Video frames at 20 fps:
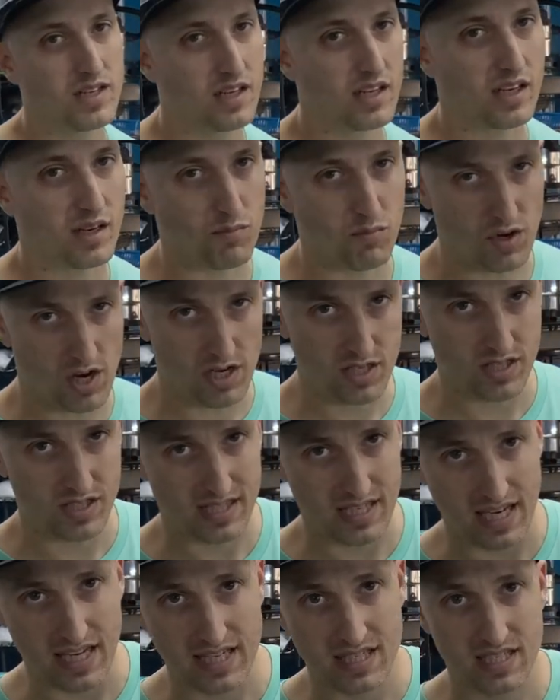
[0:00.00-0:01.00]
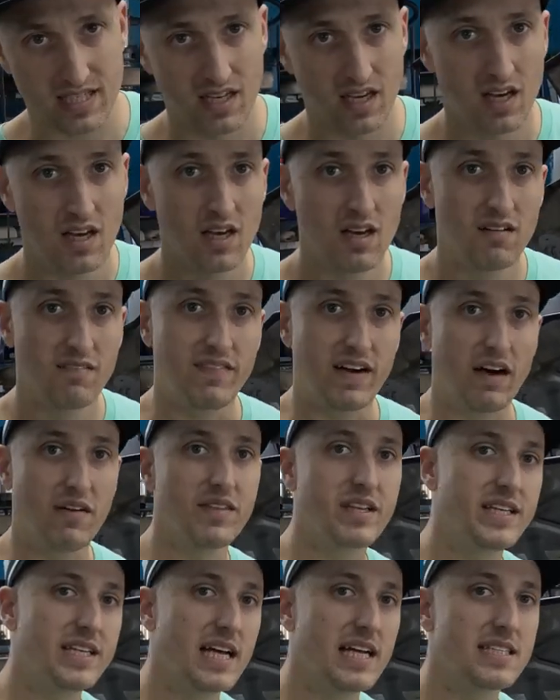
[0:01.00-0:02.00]
did a compression test,
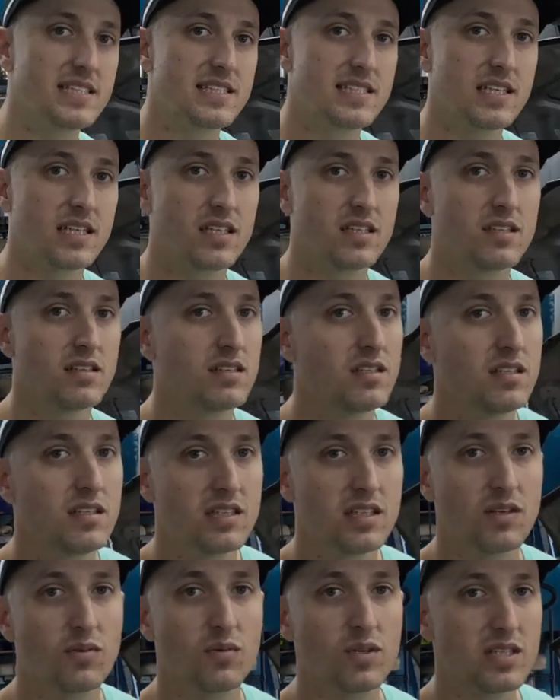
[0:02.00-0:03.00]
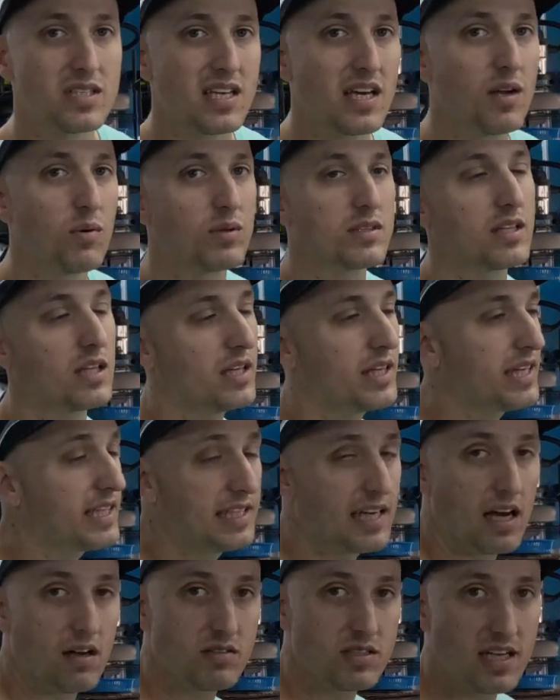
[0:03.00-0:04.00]
found the dead cylinder, then we just hit it with the
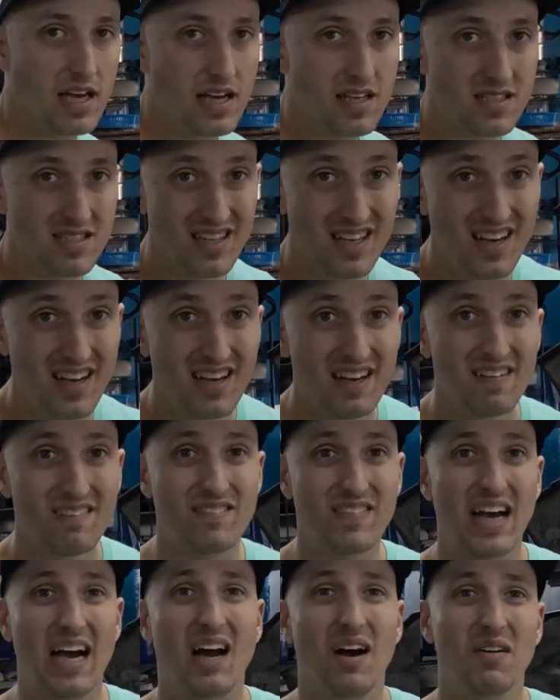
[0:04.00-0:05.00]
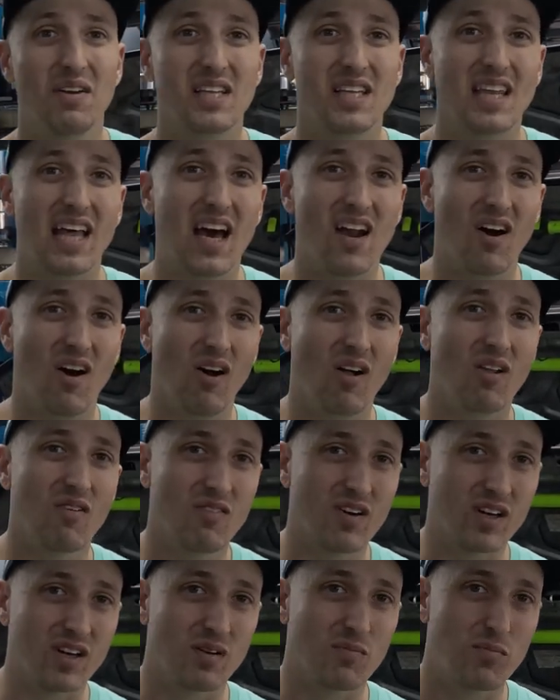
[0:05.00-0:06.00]
leak down test, found that all
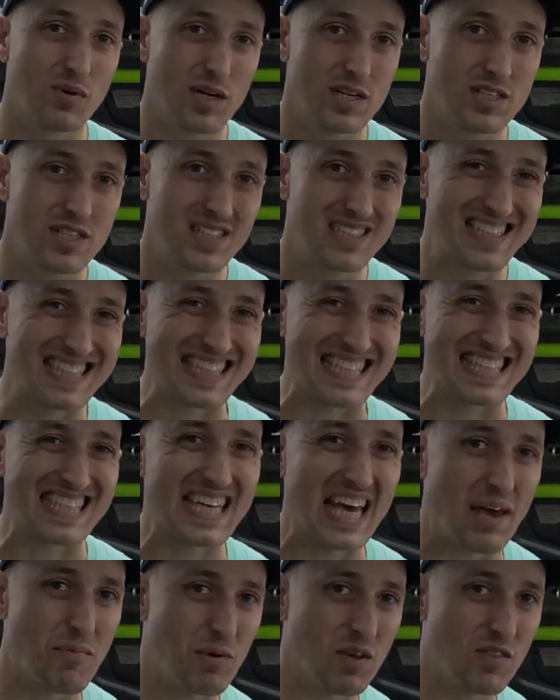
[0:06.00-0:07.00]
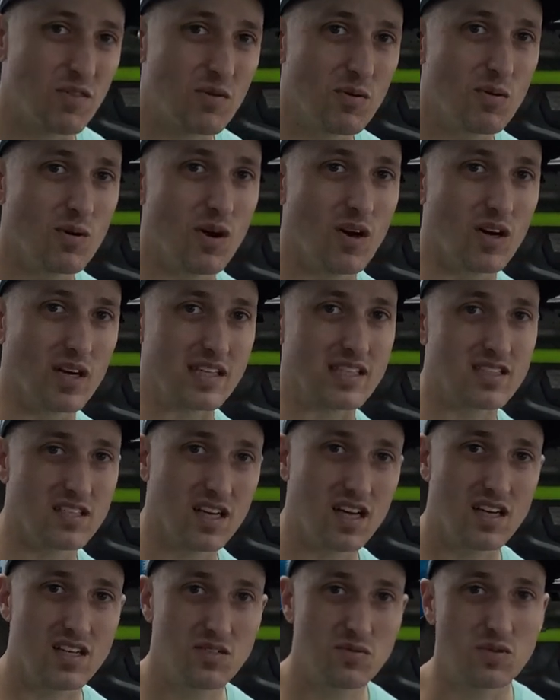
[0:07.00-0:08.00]
of our compression is escaping through our
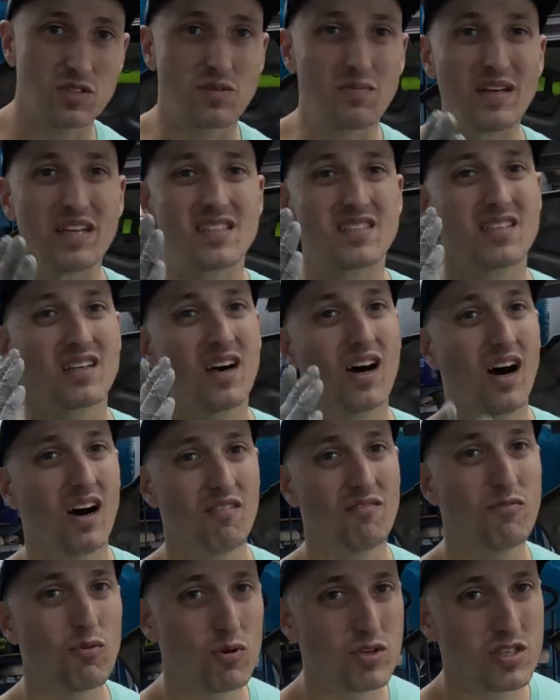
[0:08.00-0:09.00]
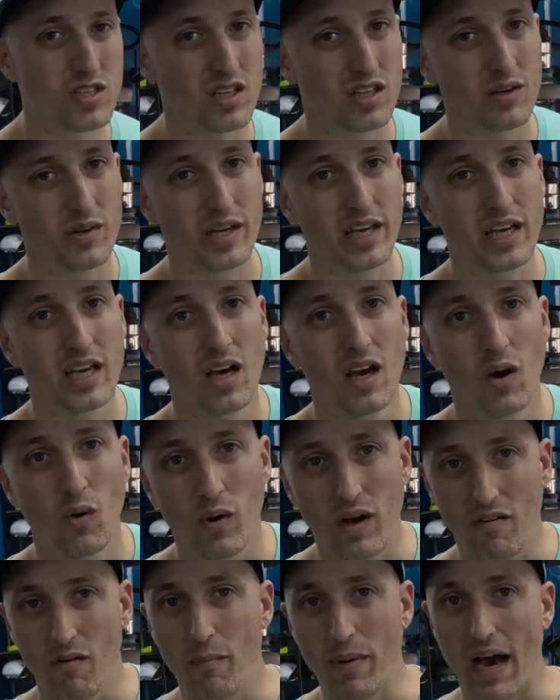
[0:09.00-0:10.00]
exhaust, which means unfortunately
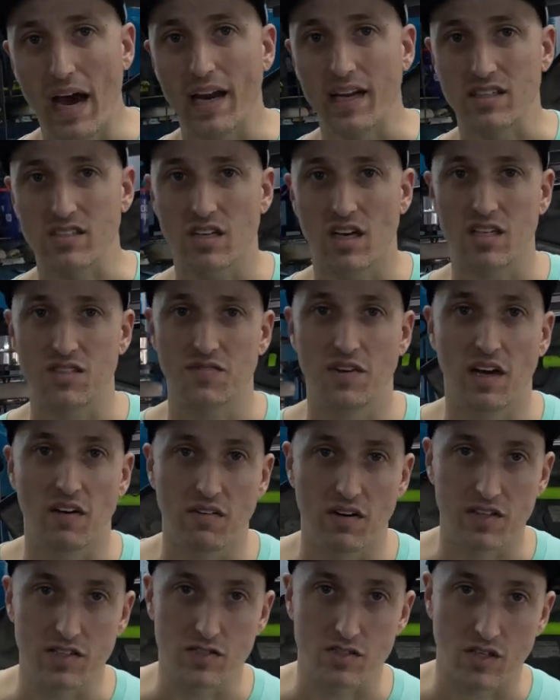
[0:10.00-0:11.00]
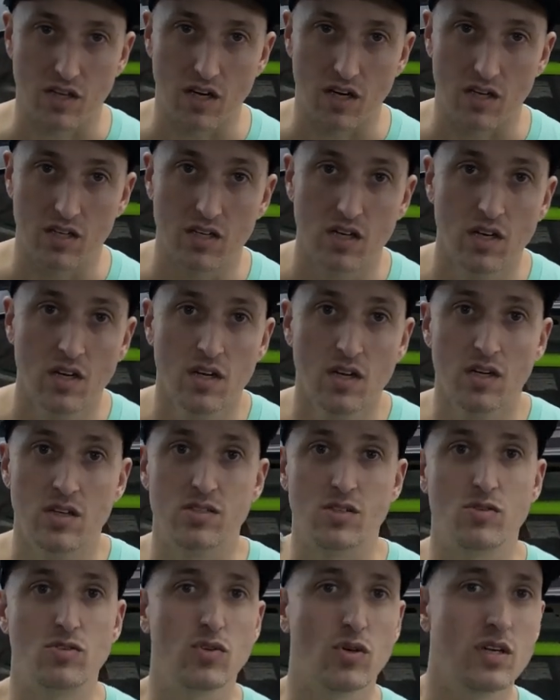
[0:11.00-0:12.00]
we have a bad exhaust valve on this car.
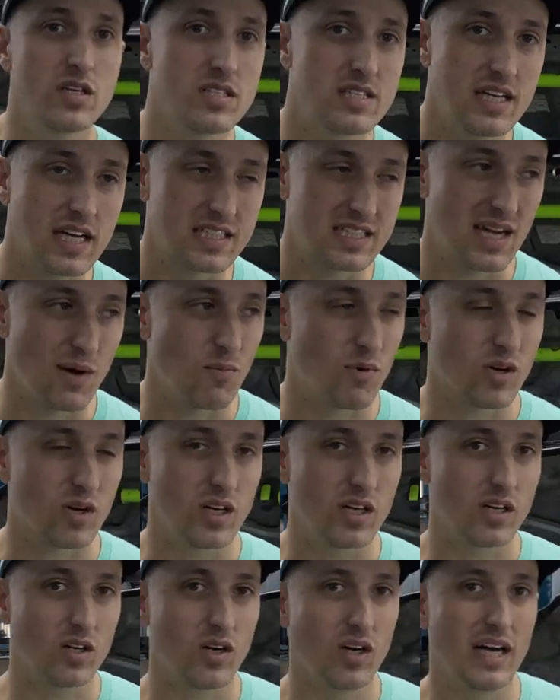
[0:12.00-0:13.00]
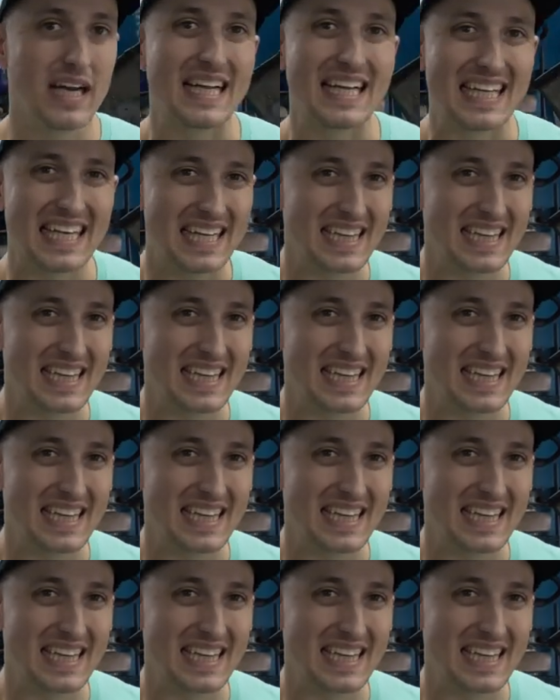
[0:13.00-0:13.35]
So join us next time. We're going to go ahead and